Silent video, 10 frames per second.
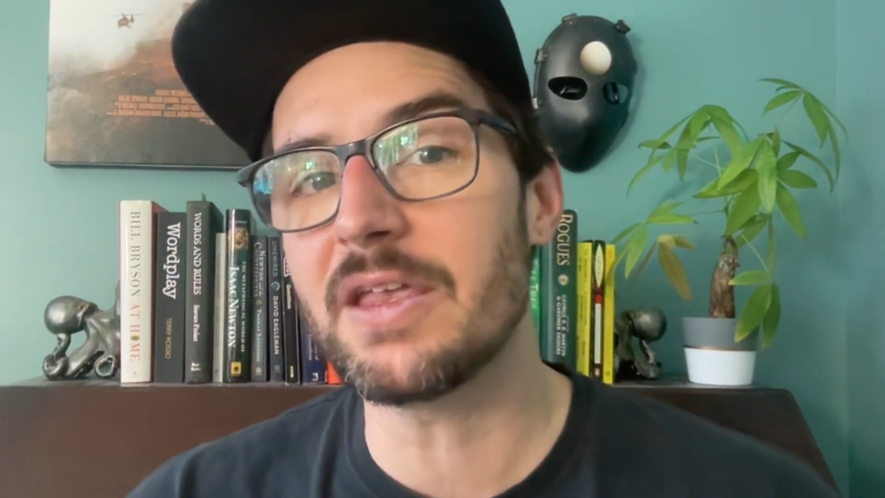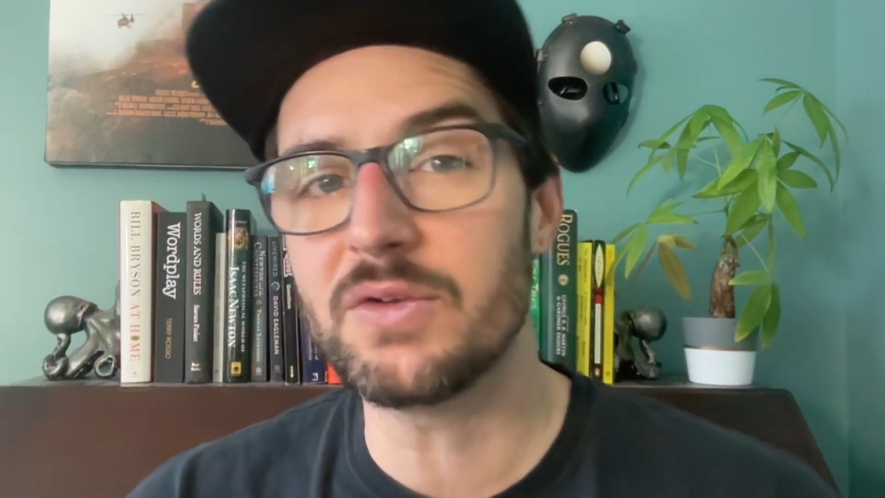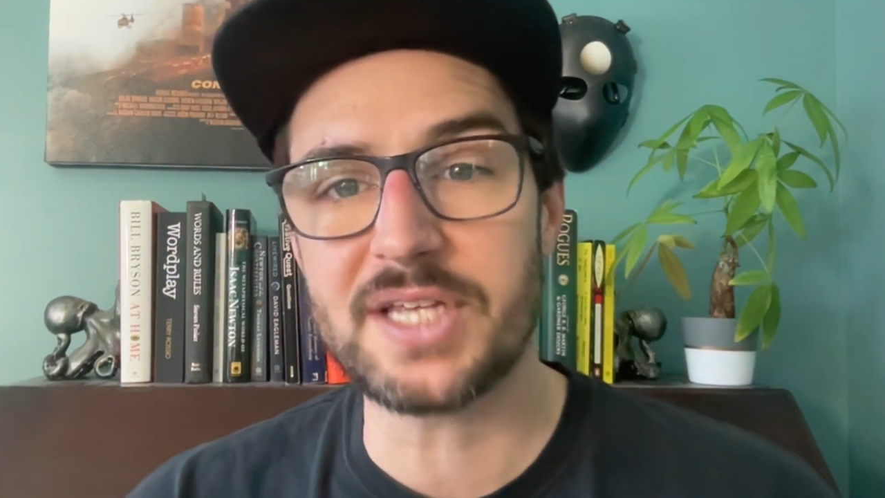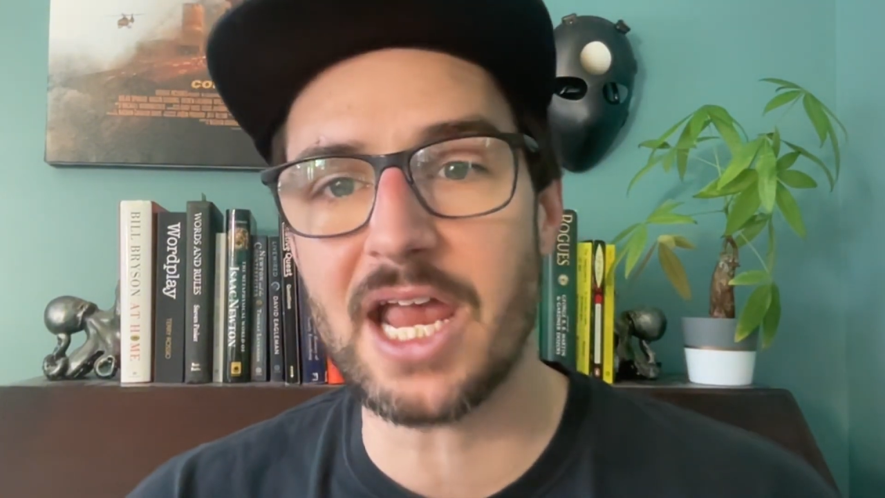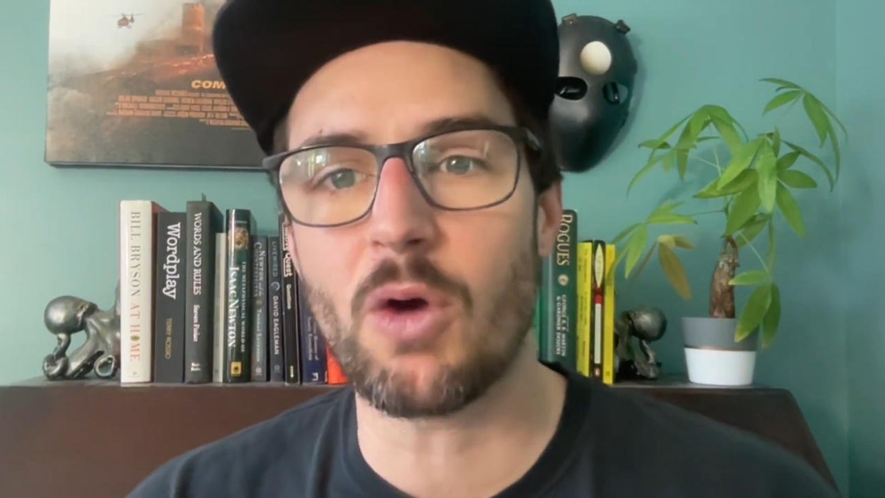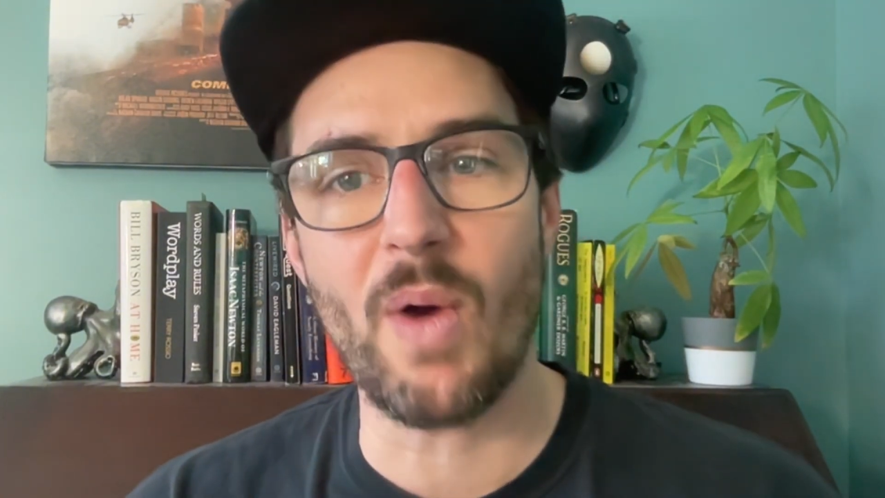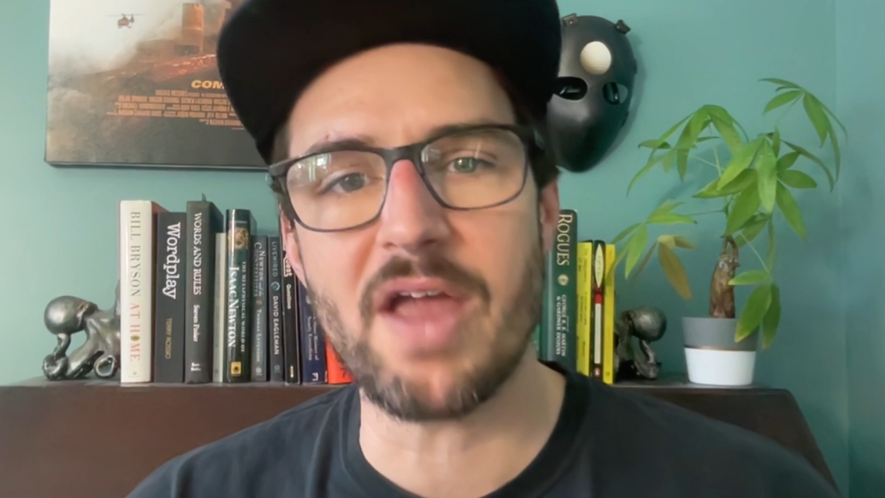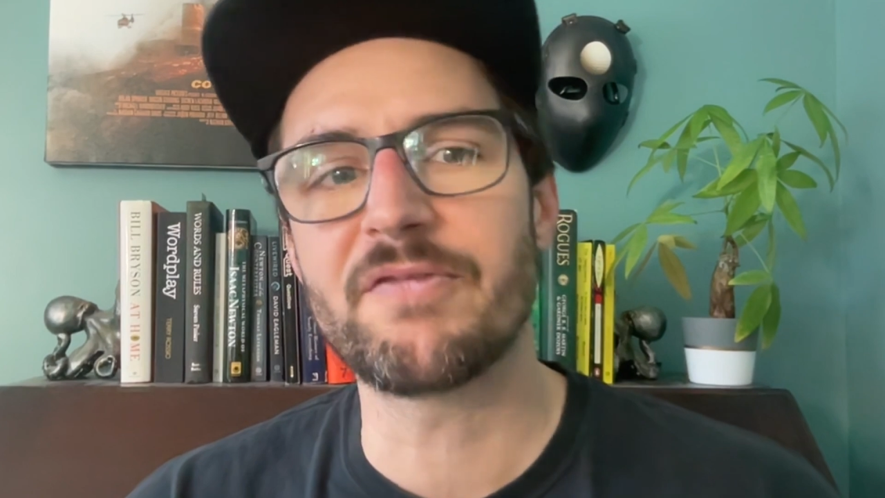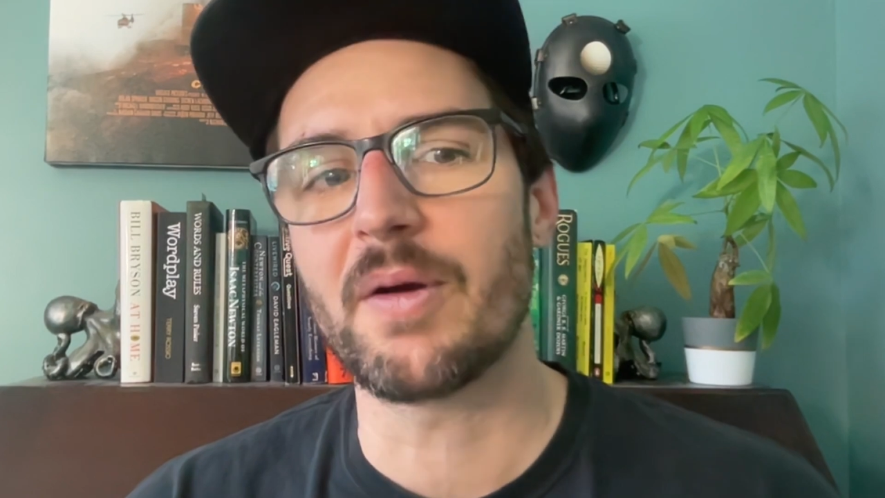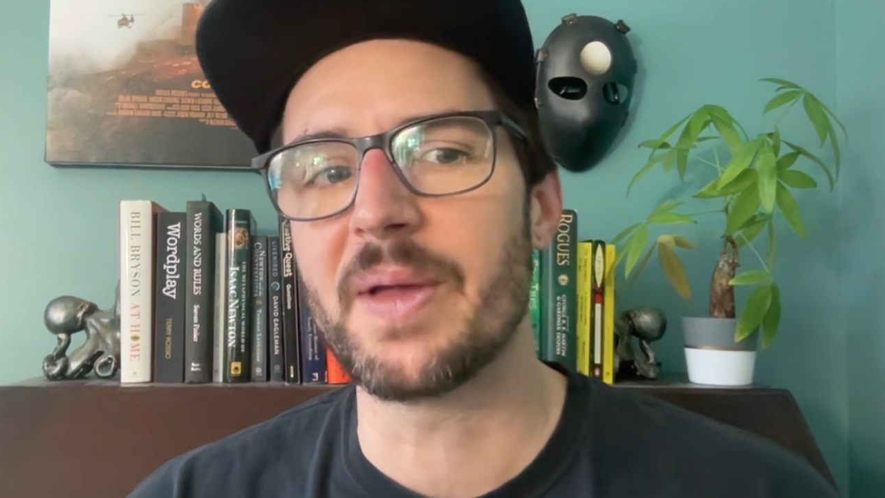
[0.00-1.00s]
that you take
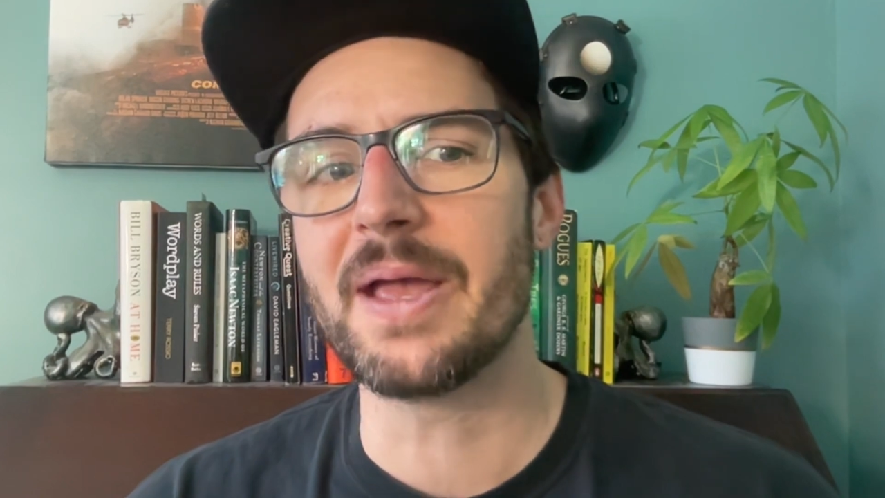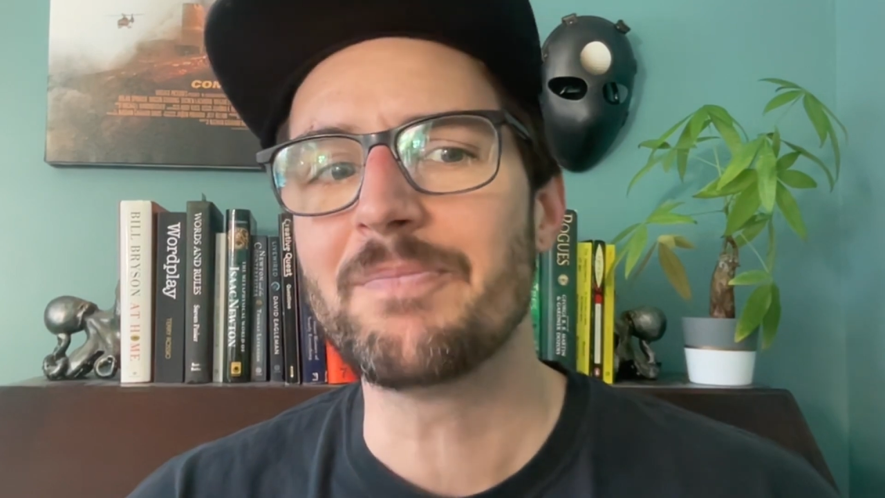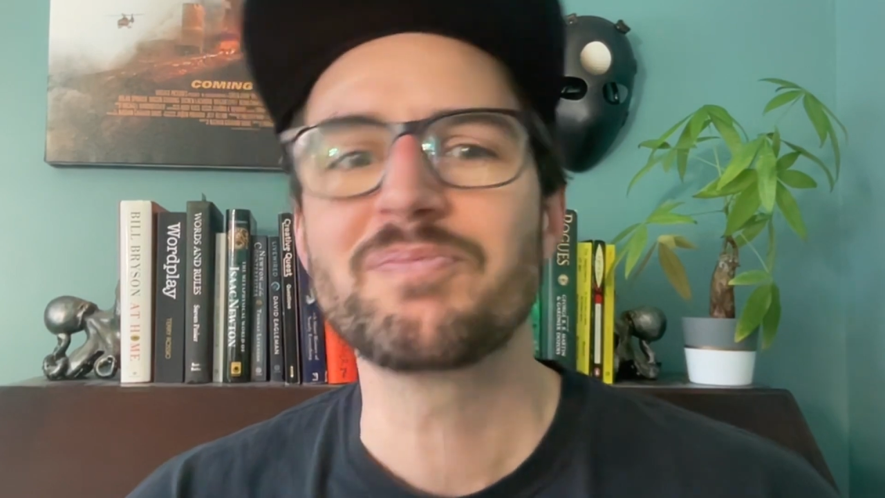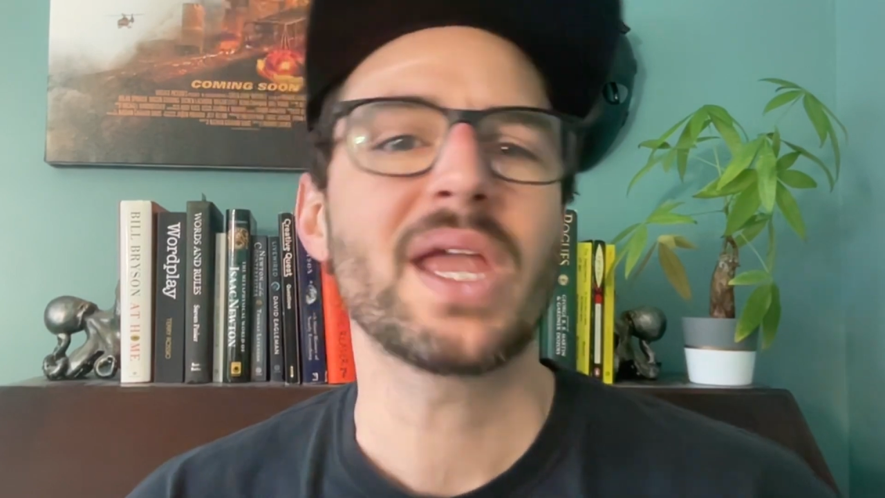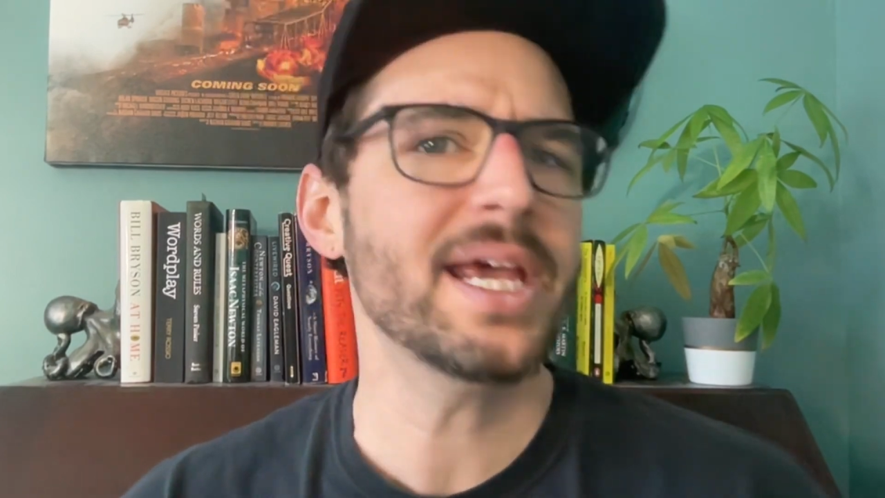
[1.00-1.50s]
away from it,